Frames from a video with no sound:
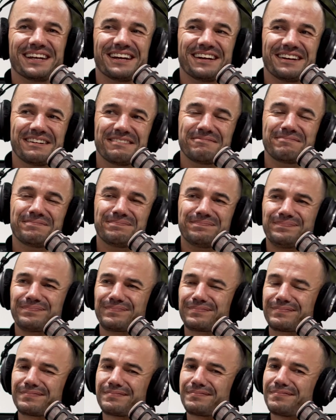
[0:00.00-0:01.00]
Um,
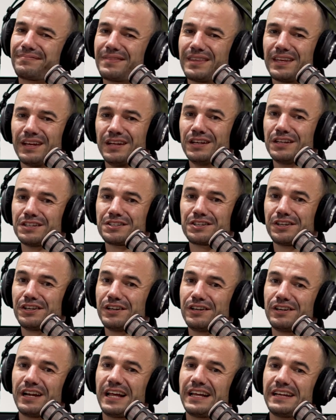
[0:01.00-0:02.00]
so
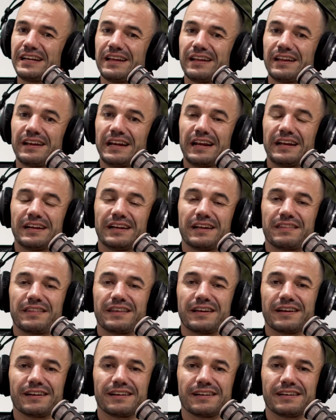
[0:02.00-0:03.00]
yeah, and I, and I
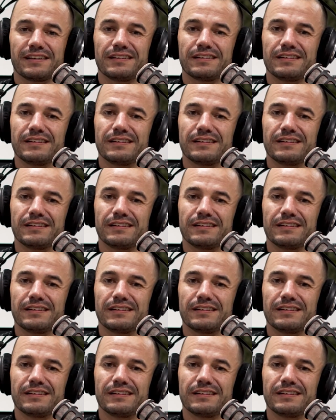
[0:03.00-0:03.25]
think